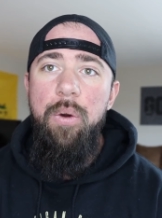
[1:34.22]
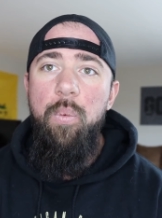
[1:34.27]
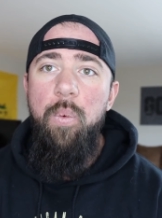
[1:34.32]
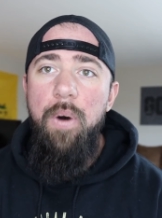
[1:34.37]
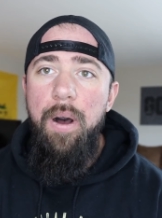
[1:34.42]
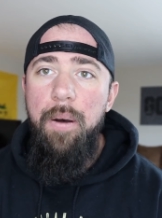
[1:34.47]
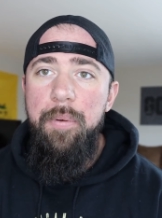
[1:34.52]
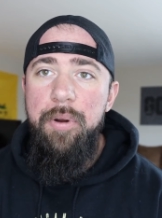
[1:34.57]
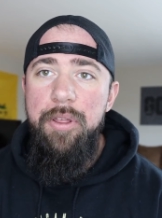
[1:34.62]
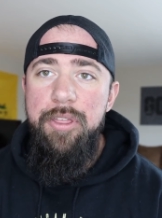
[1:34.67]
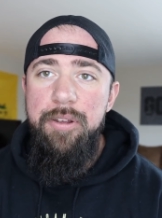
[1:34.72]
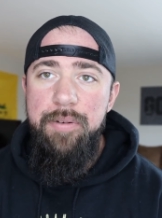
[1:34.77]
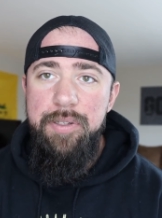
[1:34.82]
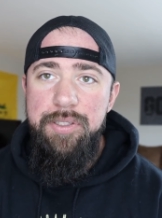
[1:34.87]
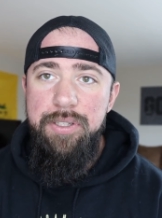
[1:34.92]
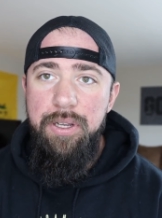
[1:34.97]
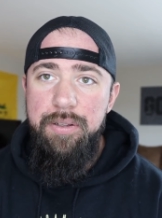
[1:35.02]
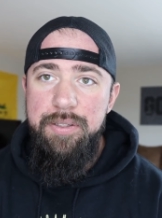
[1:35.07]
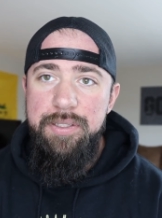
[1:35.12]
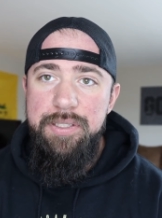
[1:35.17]
What were the
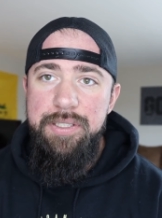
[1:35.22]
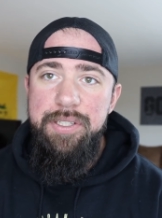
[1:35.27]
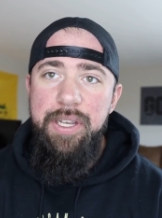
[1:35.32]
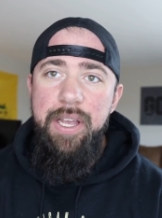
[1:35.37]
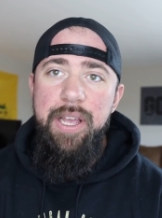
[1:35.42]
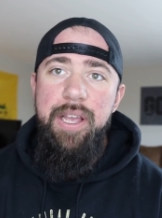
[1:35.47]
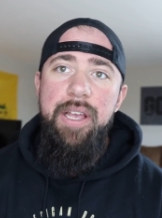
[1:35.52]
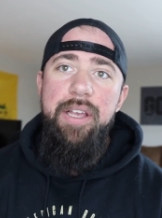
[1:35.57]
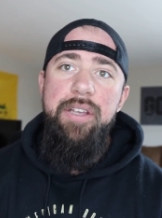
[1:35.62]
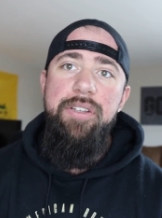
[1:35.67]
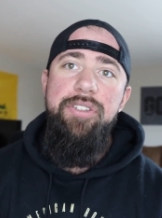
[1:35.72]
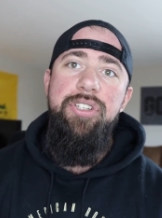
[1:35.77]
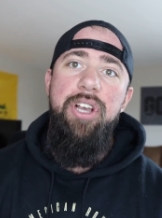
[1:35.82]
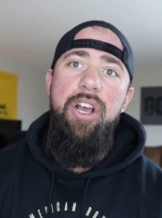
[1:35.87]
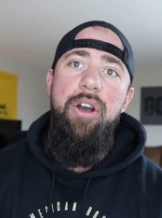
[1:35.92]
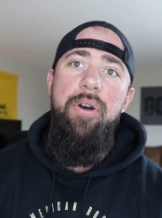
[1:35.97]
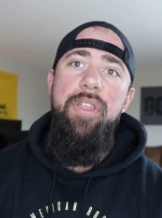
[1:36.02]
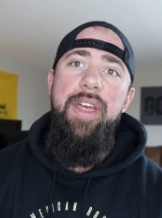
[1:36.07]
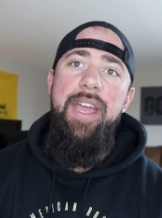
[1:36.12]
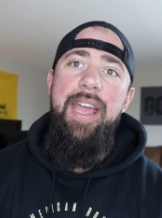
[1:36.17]
results?
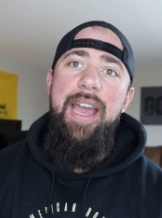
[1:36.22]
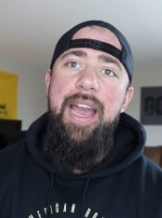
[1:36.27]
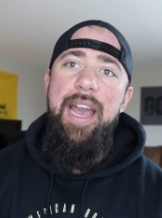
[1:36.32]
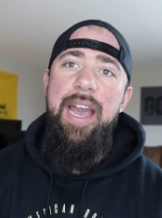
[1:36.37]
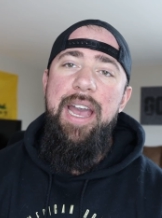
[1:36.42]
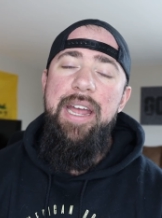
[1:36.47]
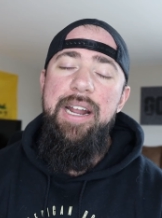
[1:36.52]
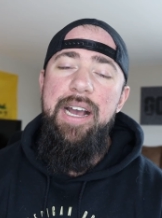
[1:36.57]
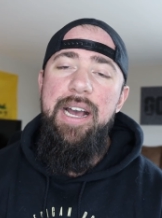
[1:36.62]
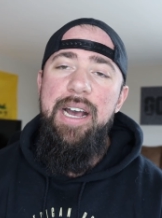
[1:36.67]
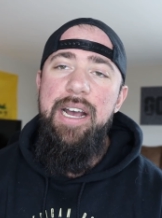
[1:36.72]
So they had